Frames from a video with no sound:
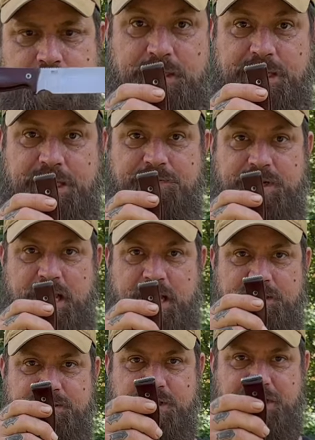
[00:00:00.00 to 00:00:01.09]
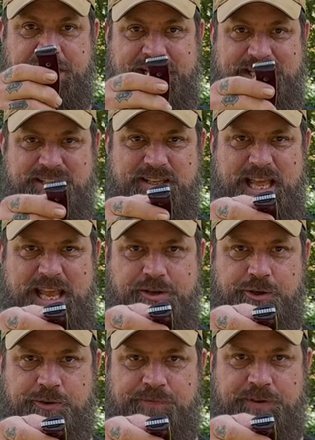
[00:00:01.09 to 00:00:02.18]
It even has a hidden
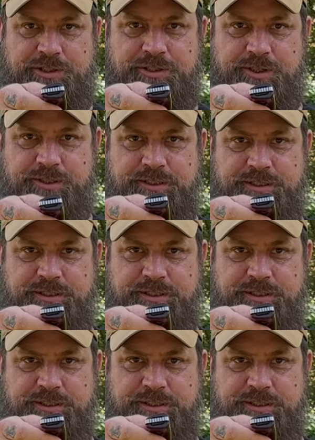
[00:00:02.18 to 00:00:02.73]
lanyard feature.